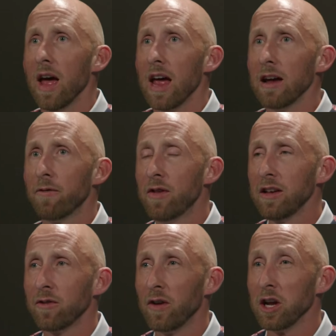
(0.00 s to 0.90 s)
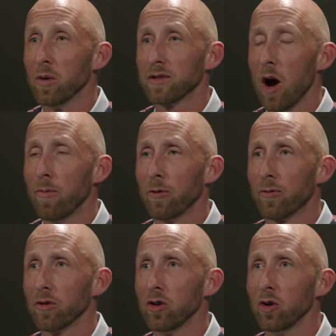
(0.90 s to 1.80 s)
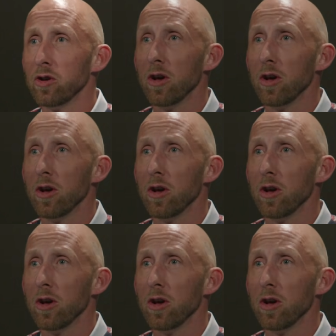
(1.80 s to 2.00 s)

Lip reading: if this video was helpful for you,